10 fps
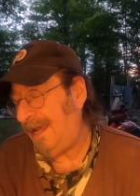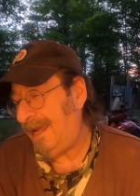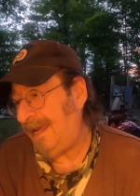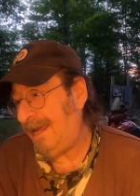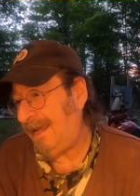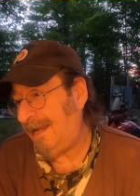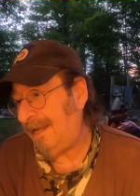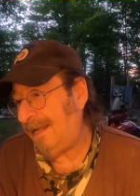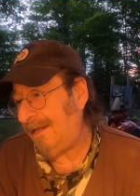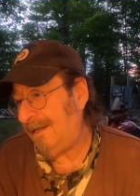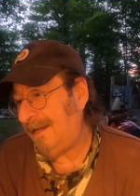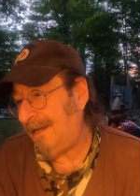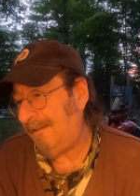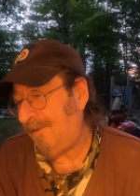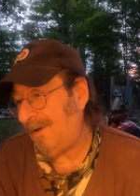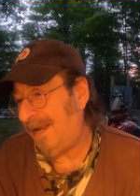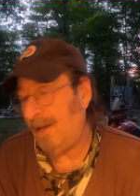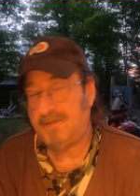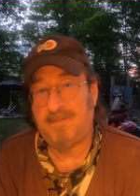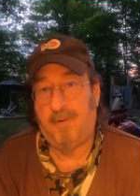and uh, if you want to
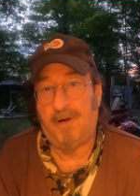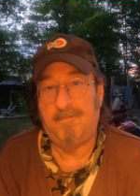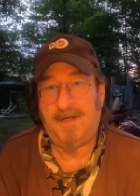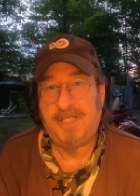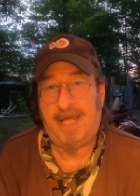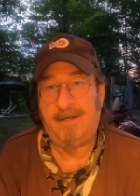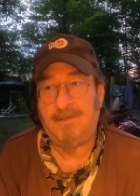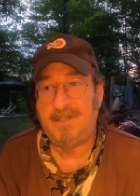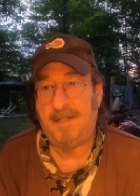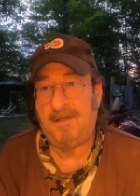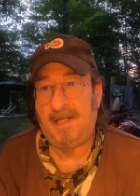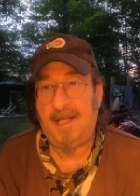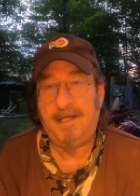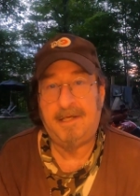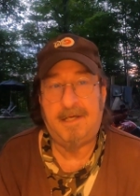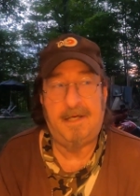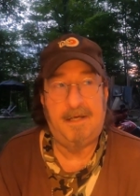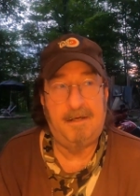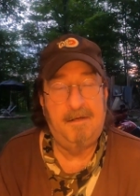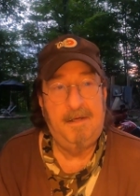help support my channels and the like
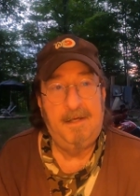uh,